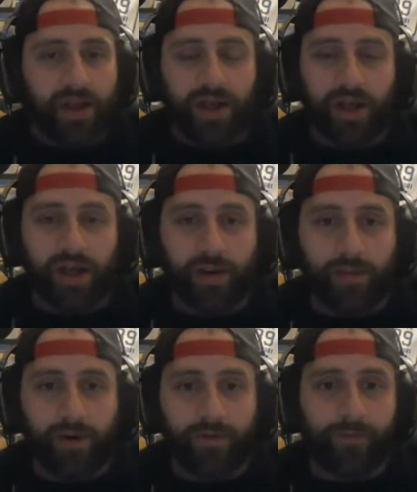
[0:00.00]

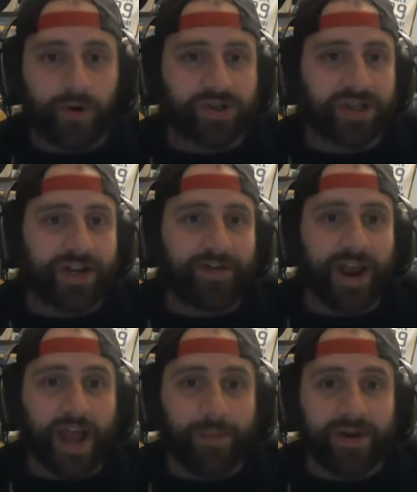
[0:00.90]
Unfortunately, it never
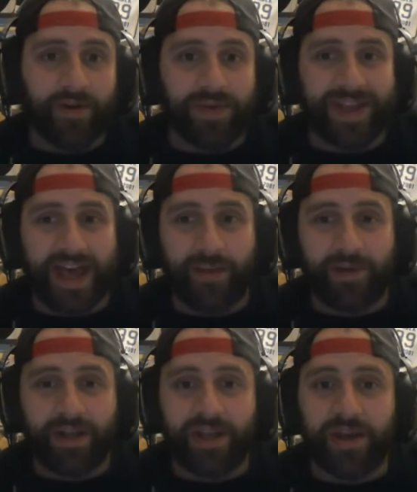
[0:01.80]
happened. And we got him
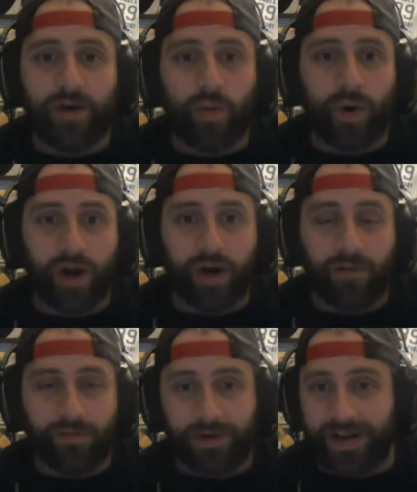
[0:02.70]
in a year where,
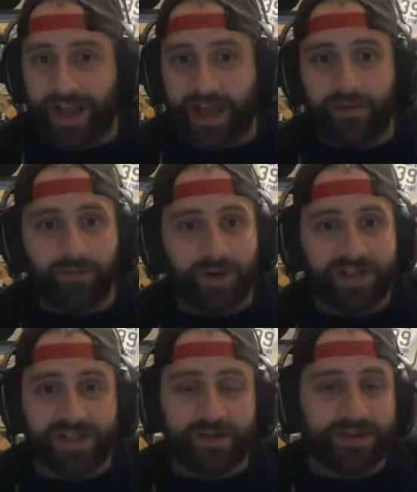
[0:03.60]
again, a
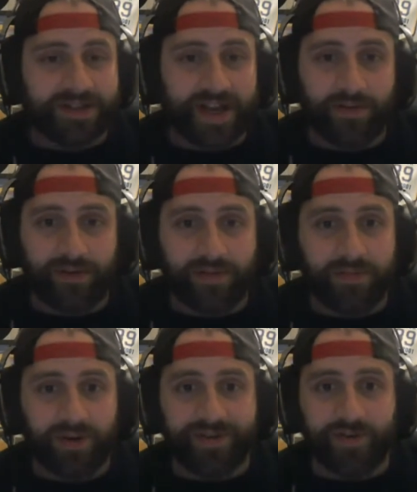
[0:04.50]
team that's not really
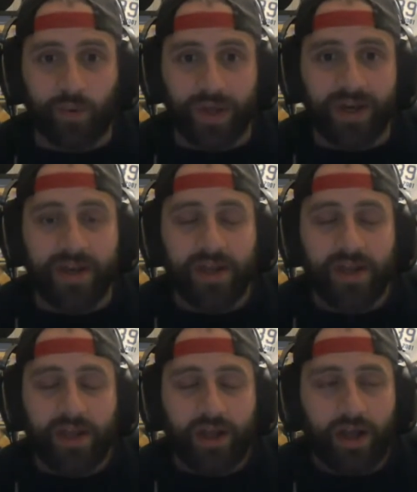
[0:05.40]
built to win.
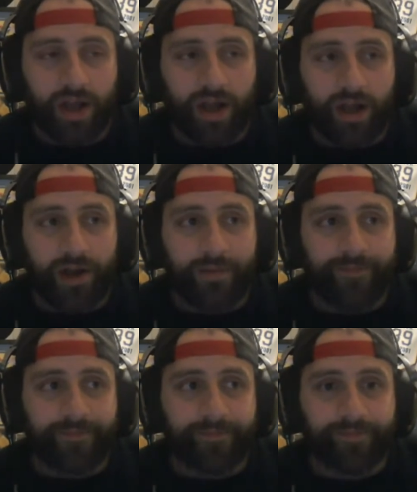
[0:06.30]
Built
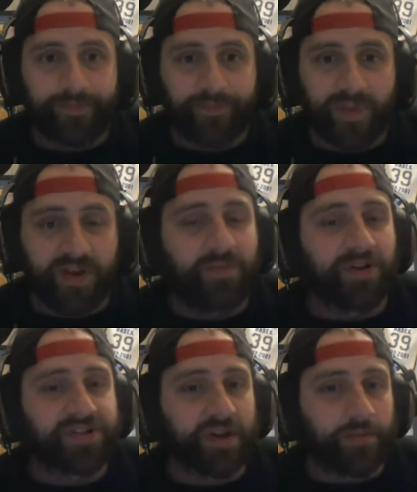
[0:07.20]

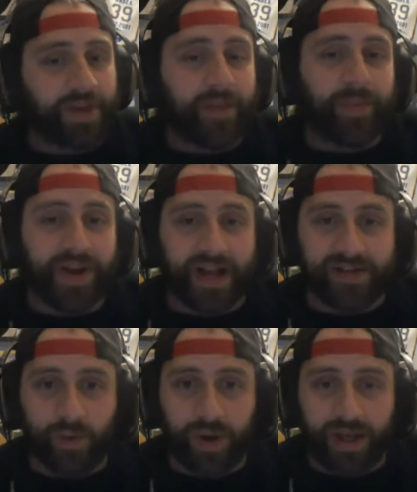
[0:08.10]
to compete, but not
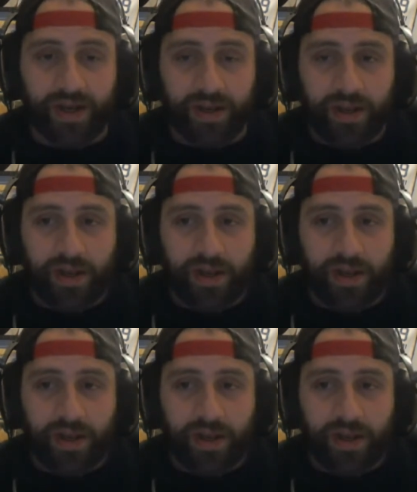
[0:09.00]
to win.